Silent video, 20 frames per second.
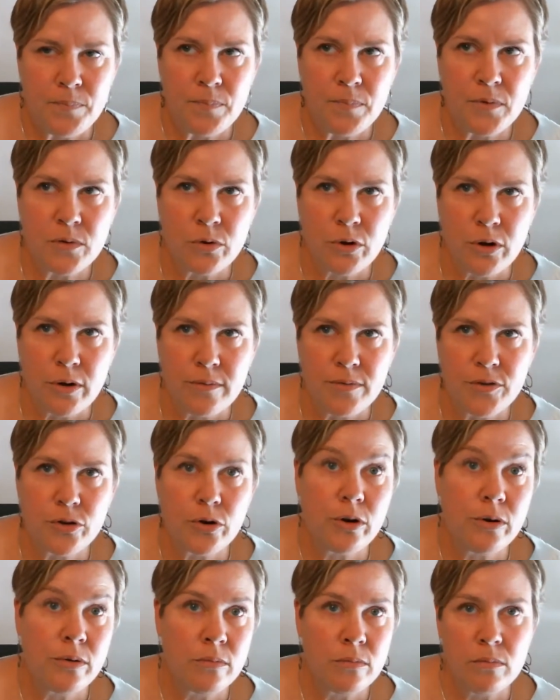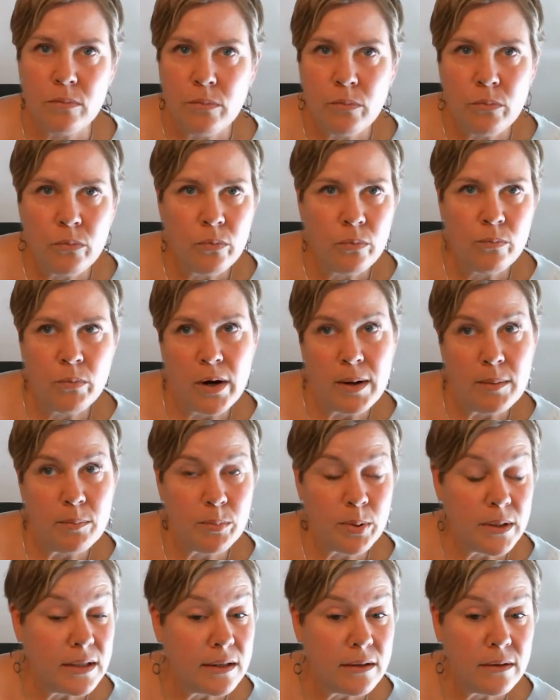sort of certain
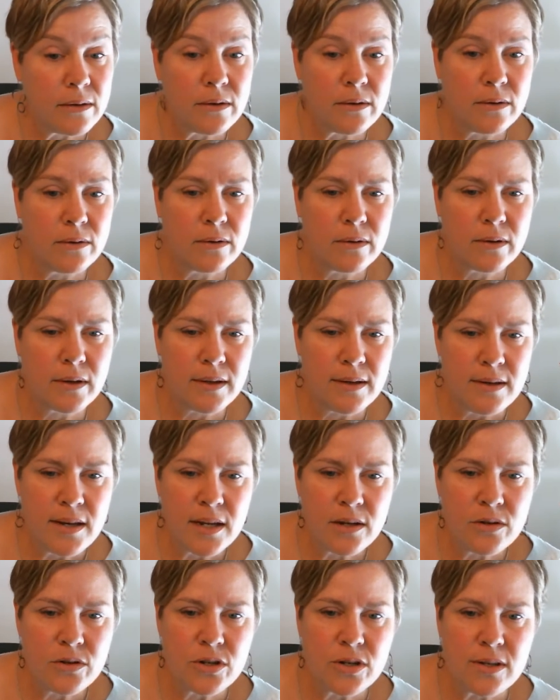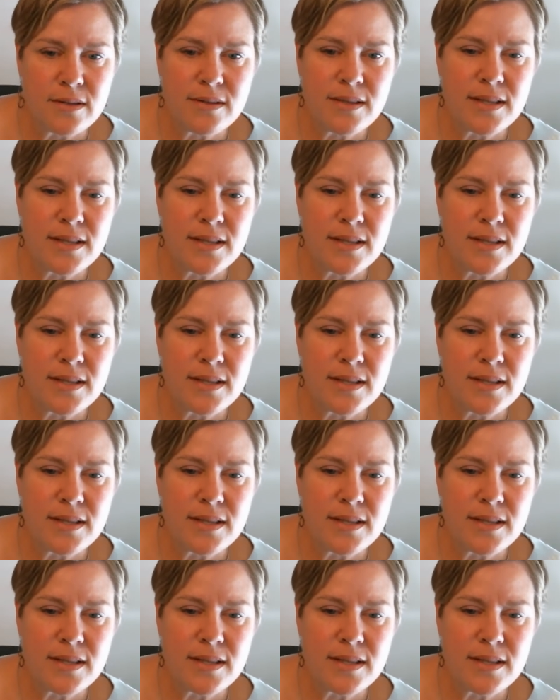political conditions,